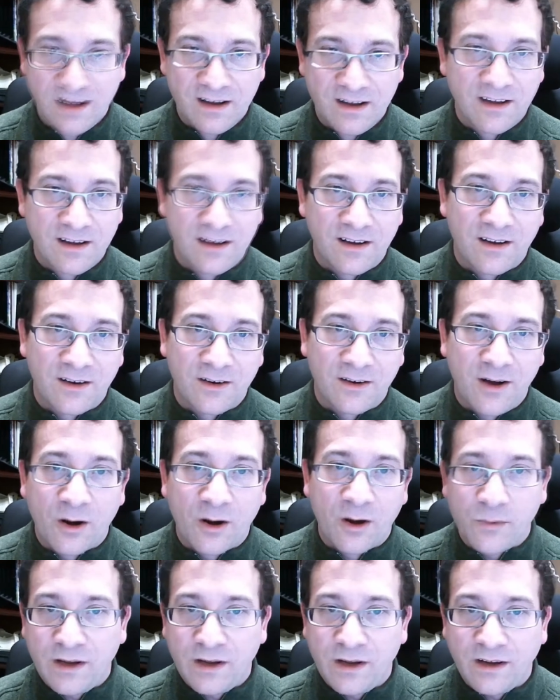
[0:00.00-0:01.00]

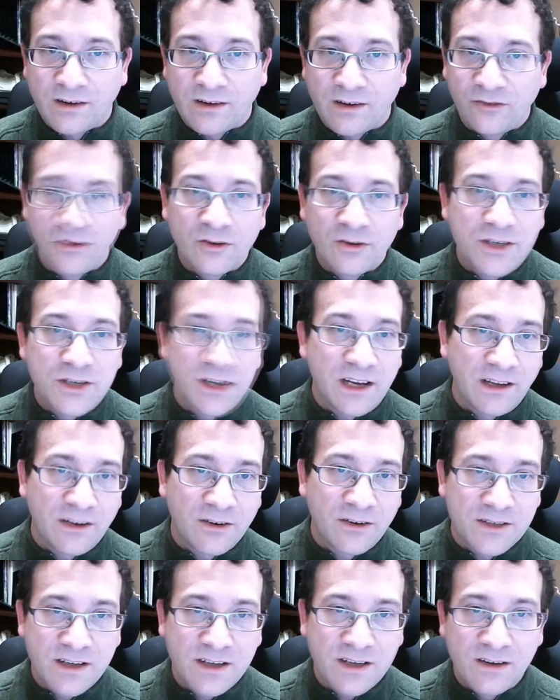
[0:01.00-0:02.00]
are we associating
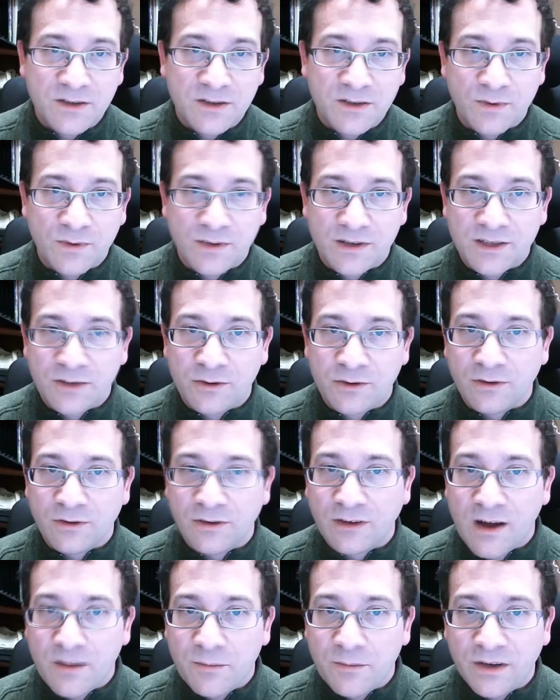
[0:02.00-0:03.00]
ourselves with a certain
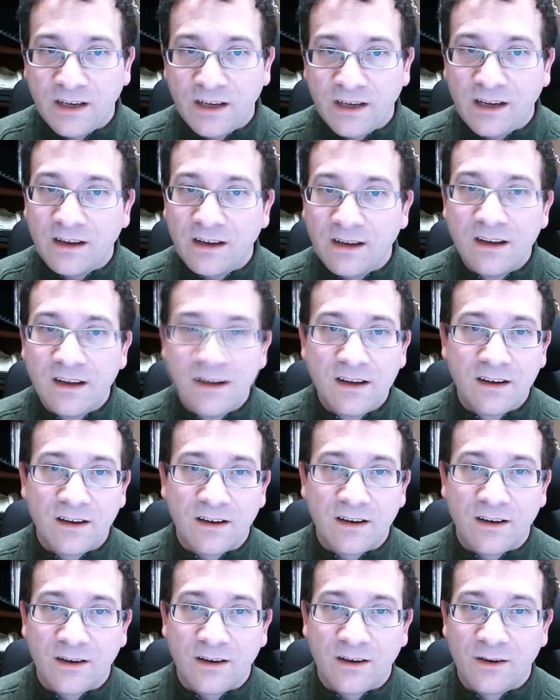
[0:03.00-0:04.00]
company,
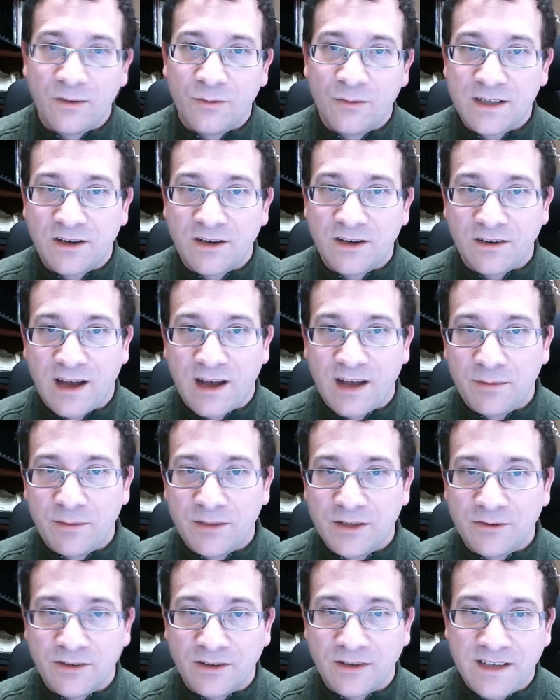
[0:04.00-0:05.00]
what's going to happen
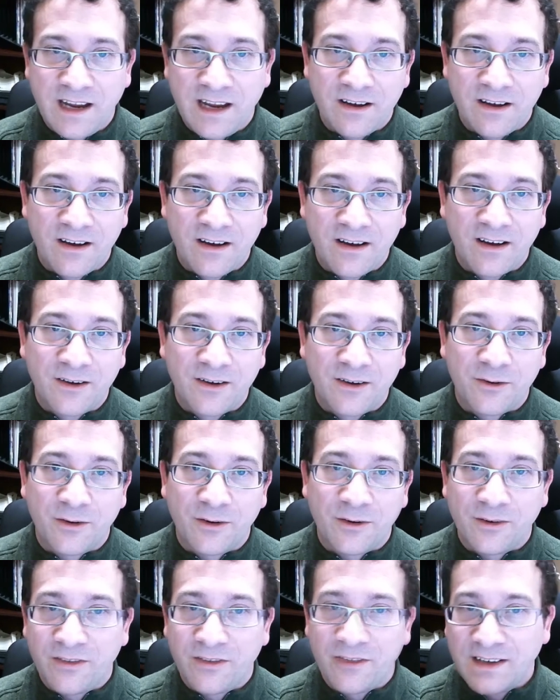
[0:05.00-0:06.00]
to our data,
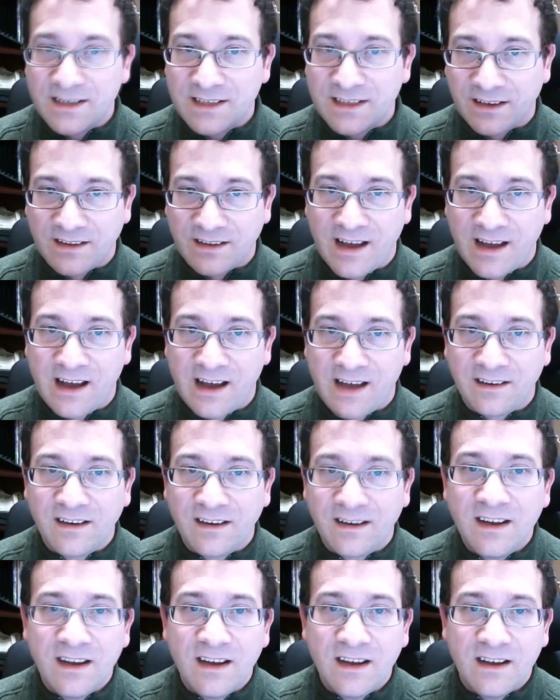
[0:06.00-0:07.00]
or things like that.
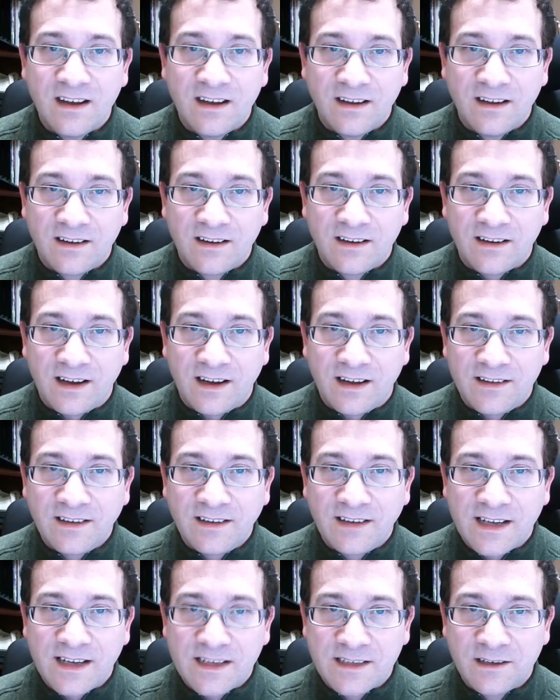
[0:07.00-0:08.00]
I
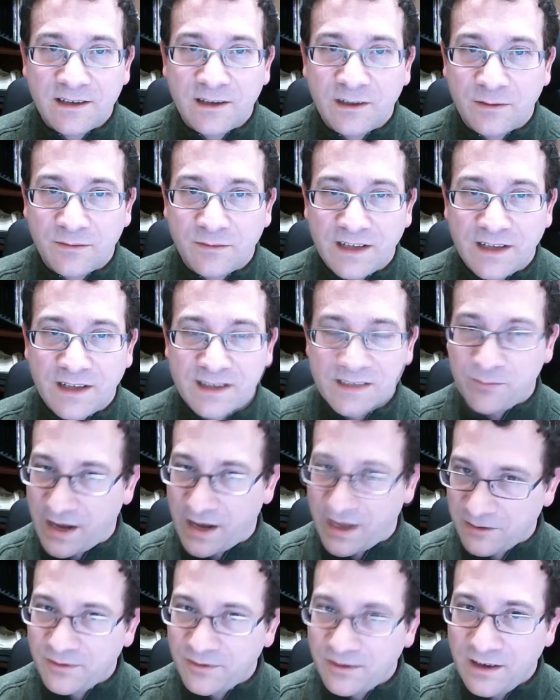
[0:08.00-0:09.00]
think that's a
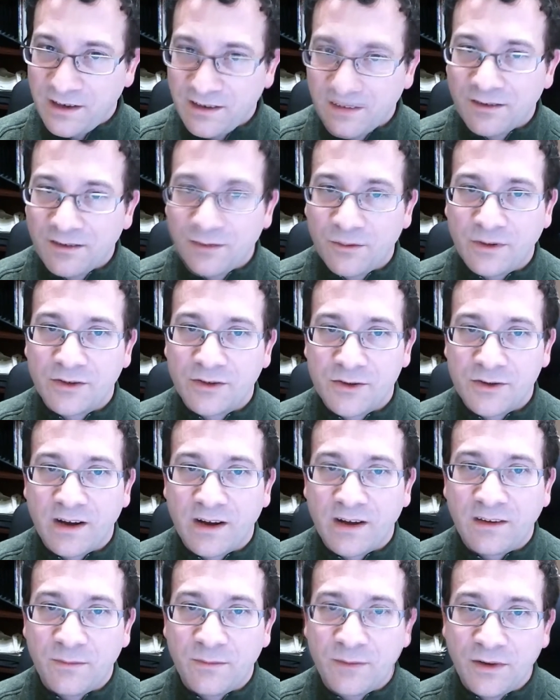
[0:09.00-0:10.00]
benefit when you're
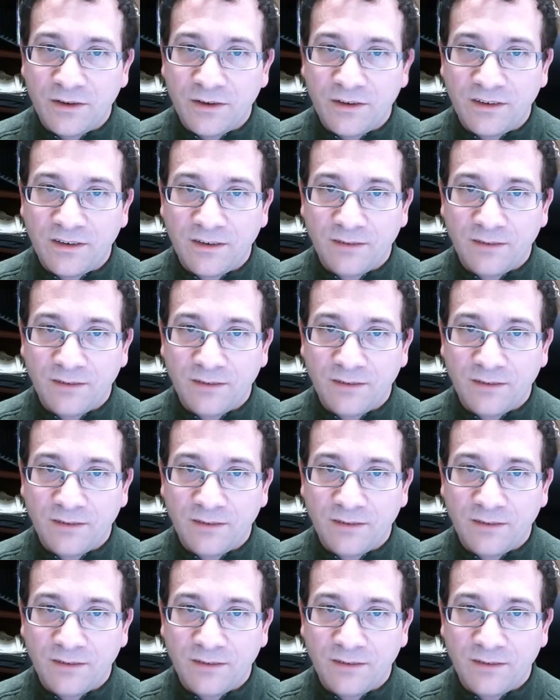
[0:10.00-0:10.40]
trying to build